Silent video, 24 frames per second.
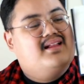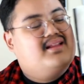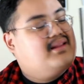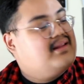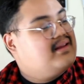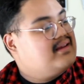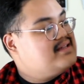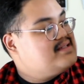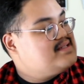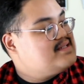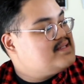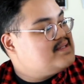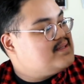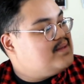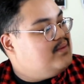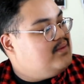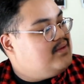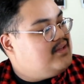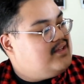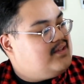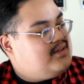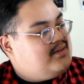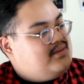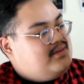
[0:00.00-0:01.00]
Looking so
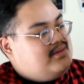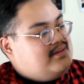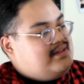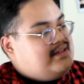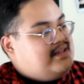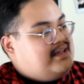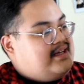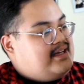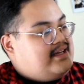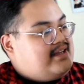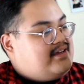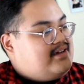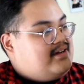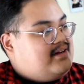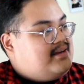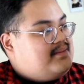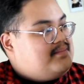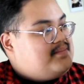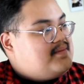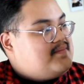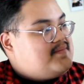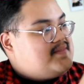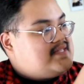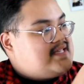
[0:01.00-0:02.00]
cute, like
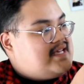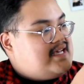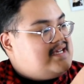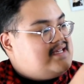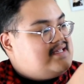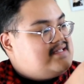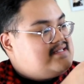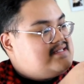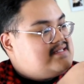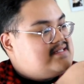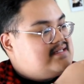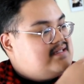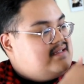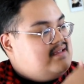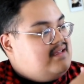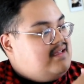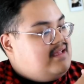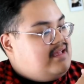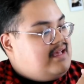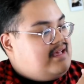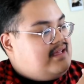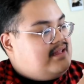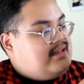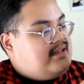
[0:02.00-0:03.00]
I'm obsessed.
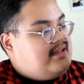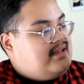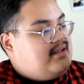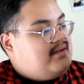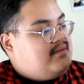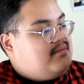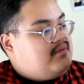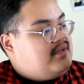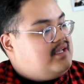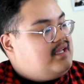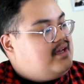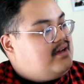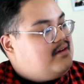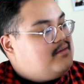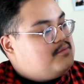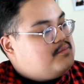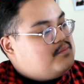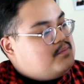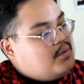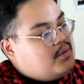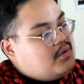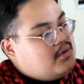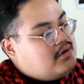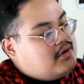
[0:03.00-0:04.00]
And then we have
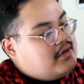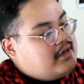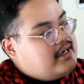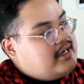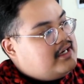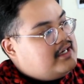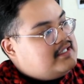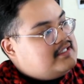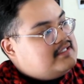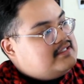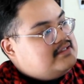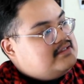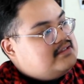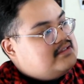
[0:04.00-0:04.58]
more.